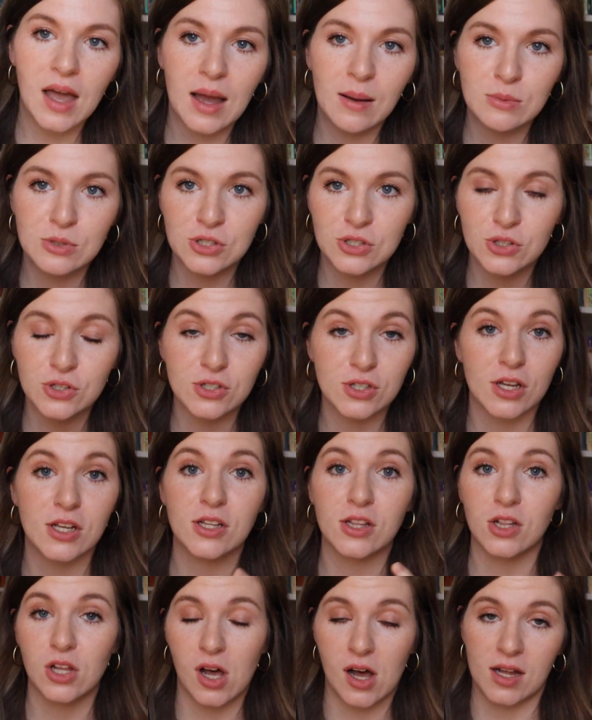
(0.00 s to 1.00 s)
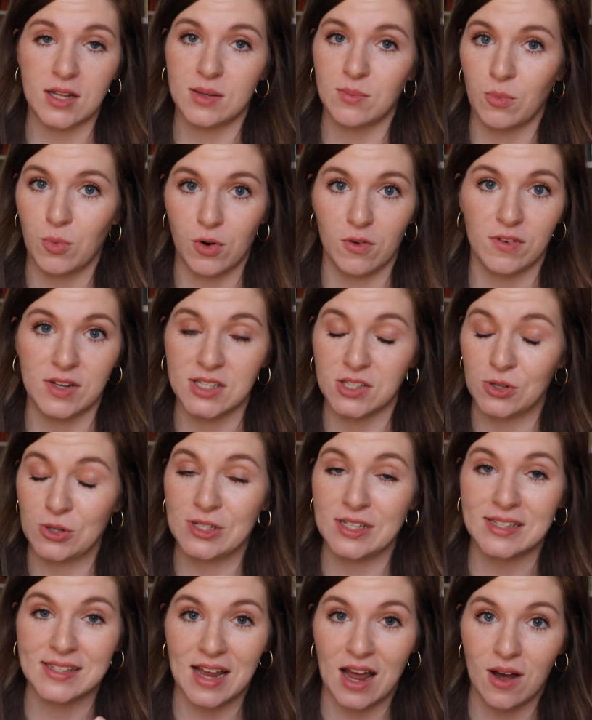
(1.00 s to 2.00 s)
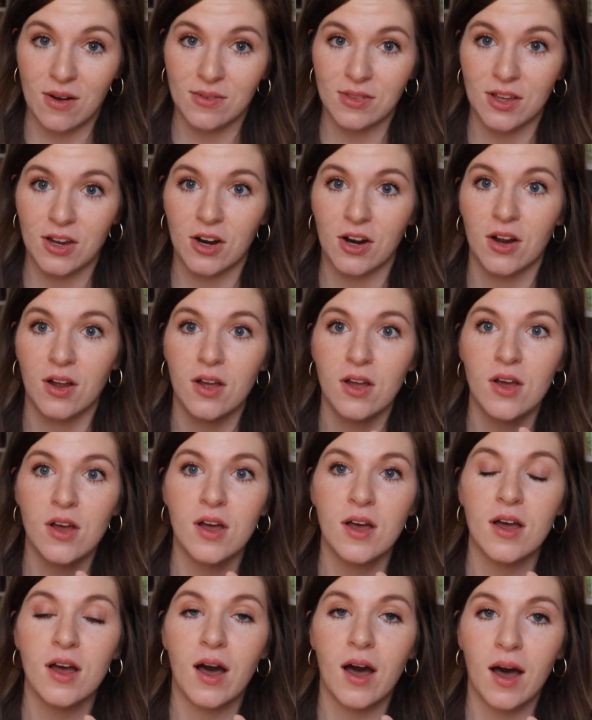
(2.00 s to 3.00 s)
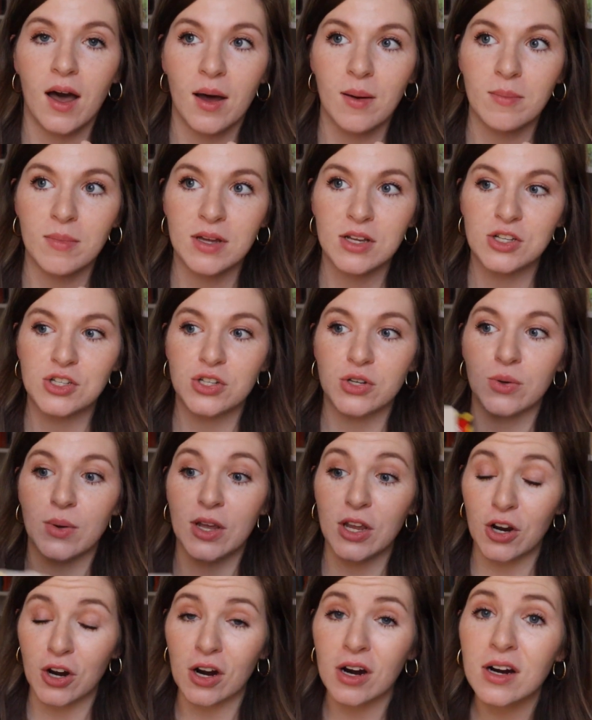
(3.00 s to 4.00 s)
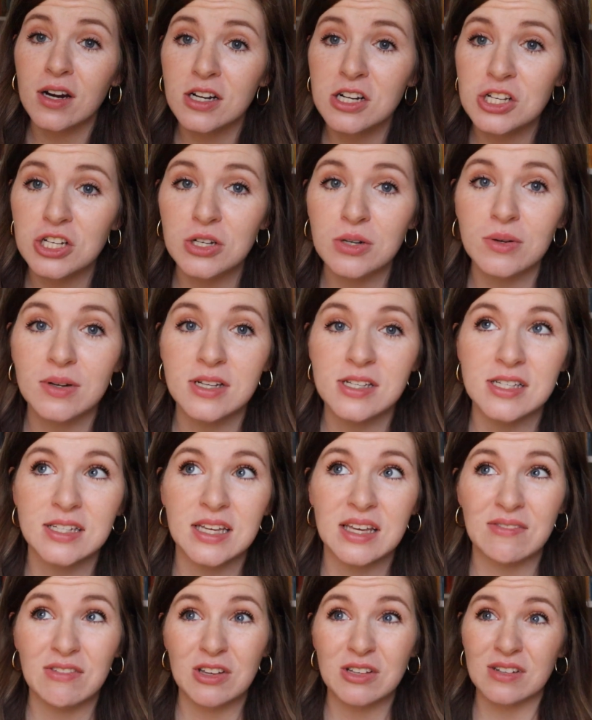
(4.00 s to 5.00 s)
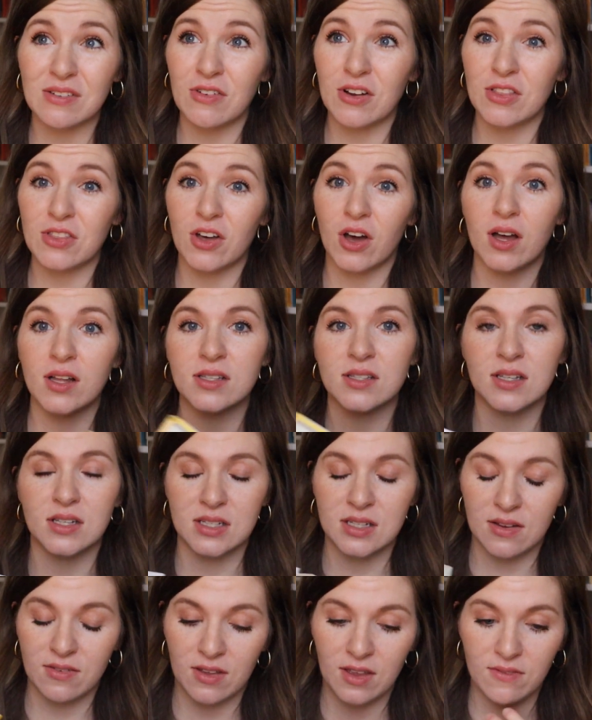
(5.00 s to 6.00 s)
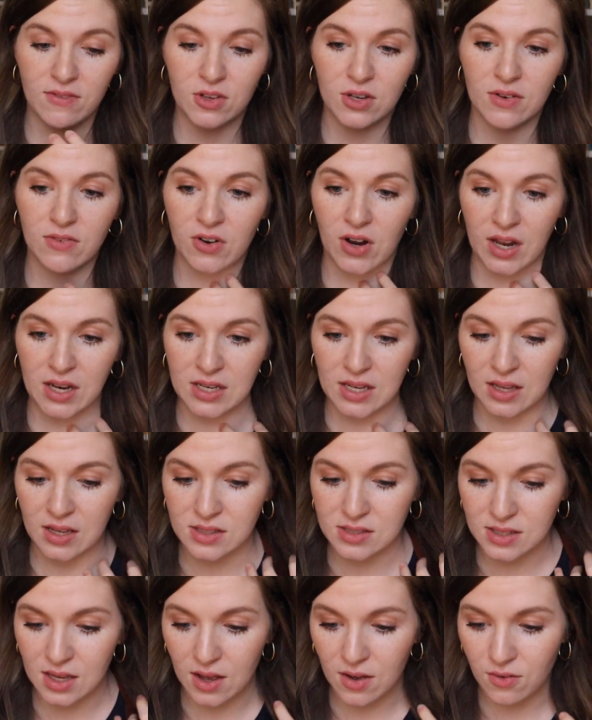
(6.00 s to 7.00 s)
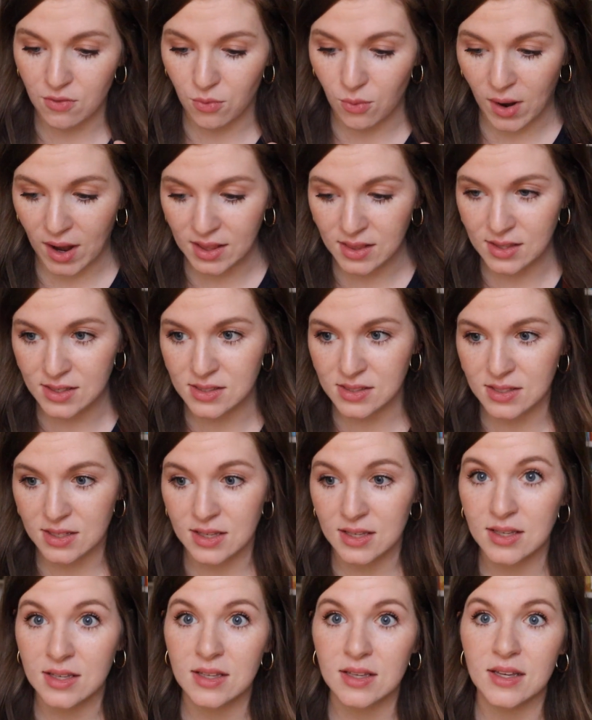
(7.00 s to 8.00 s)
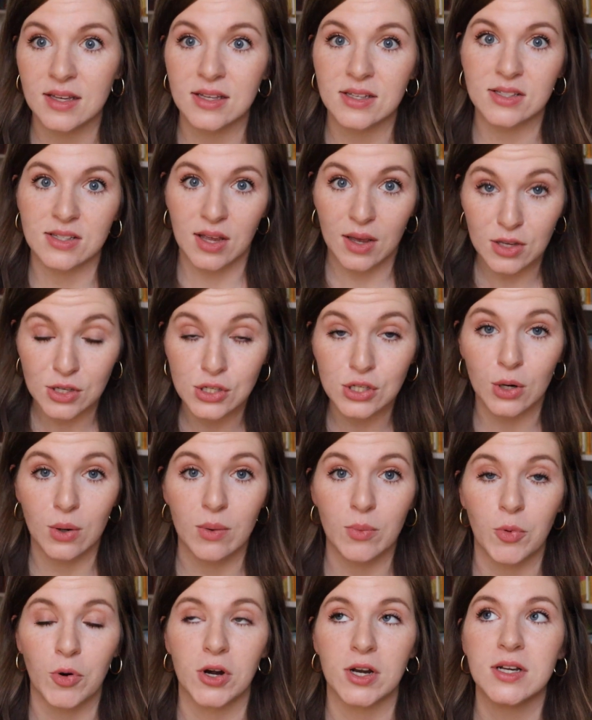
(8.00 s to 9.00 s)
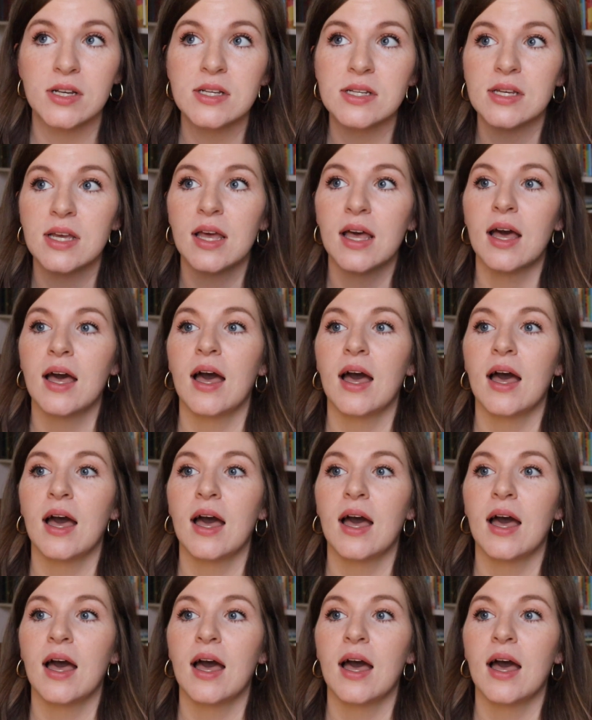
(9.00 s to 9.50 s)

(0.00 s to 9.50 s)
I'm sure there's a lot more resources out there to encourage you and to give you different thoughts and to give you different ideas of why this is so important.